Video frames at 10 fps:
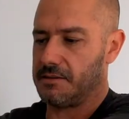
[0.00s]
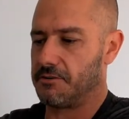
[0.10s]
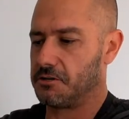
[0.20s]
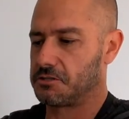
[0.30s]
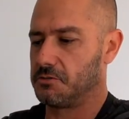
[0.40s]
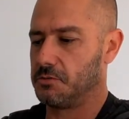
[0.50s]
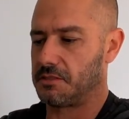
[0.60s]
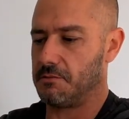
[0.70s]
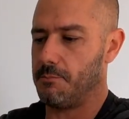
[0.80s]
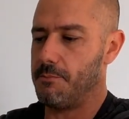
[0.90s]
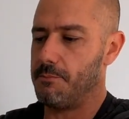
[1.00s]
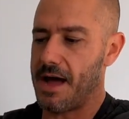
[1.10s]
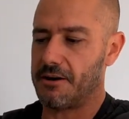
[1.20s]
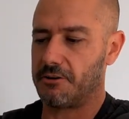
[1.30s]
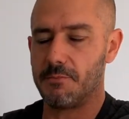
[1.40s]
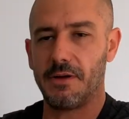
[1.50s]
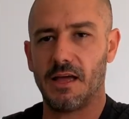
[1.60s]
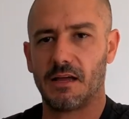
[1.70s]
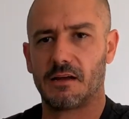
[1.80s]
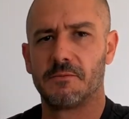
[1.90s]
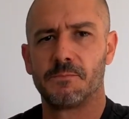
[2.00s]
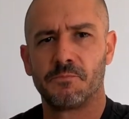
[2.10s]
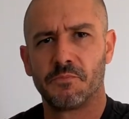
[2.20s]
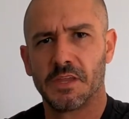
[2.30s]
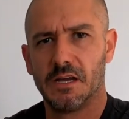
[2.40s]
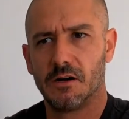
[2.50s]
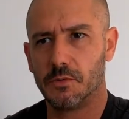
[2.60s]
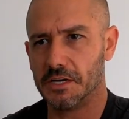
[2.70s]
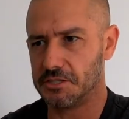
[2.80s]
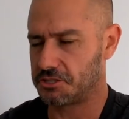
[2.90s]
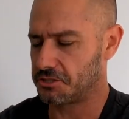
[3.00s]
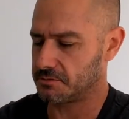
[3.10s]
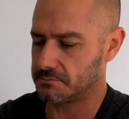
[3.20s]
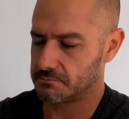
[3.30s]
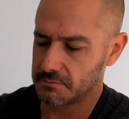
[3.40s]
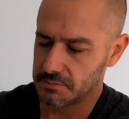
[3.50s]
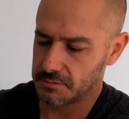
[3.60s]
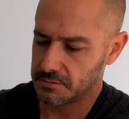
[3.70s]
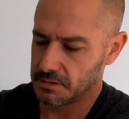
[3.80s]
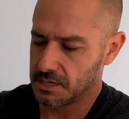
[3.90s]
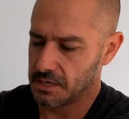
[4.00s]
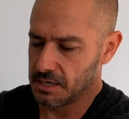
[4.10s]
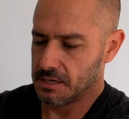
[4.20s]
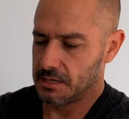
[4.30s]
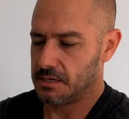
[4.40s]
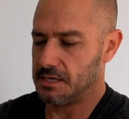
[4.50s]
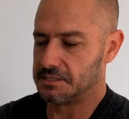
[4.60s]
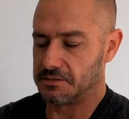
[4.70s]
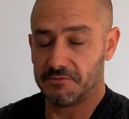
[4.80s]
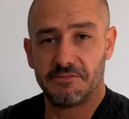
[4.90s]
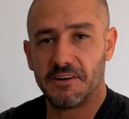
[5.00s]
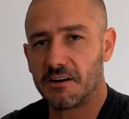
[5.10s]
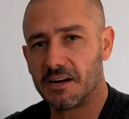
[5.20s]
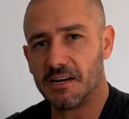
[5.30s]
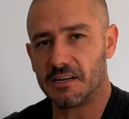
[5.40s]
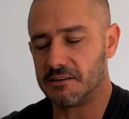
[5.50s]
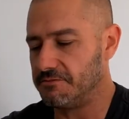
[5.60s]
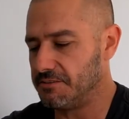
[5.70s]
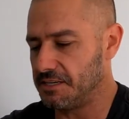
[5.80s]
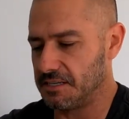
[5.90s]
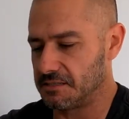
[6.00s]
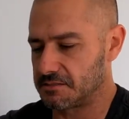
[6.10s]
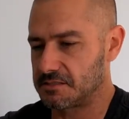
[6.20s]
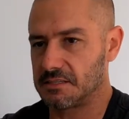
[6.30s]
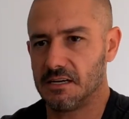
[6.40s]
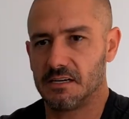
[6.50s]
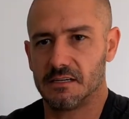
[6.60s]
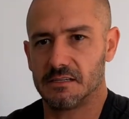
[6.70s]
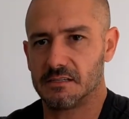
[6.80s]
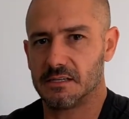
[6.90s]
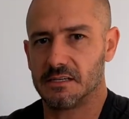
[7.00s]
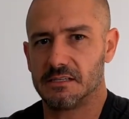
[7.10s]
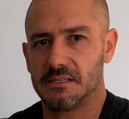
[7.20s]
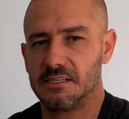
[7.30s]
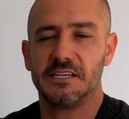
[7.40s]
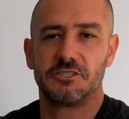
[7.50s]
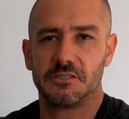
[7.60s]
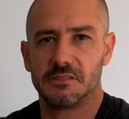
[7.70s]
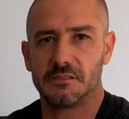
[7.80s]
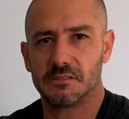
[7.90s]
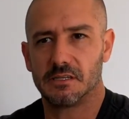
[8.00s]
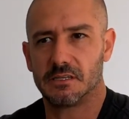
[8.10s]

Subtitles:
version with the battery bank, which is a very convenient addition.